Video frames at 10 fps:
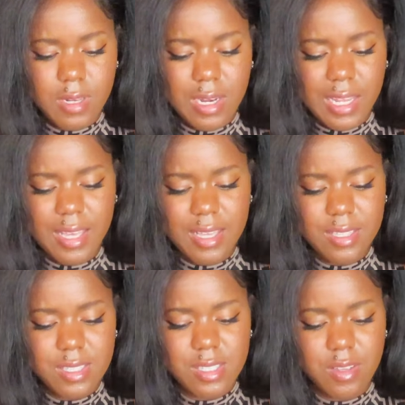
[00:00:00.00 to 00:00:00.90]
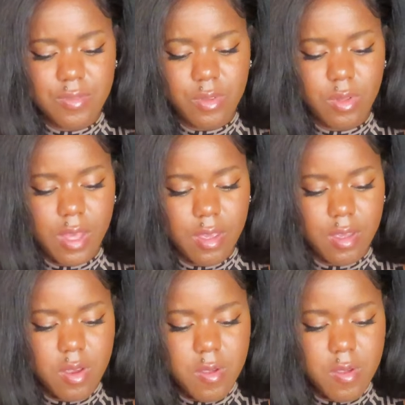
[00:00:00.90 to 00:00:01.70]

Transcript: less if you like